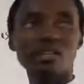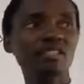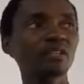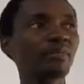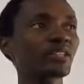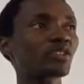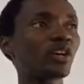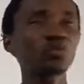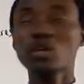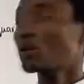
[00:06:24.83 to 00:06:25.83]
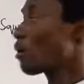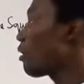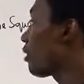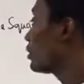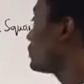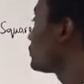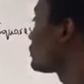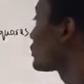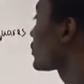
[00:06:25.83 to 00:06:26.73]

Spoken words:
is the method we call,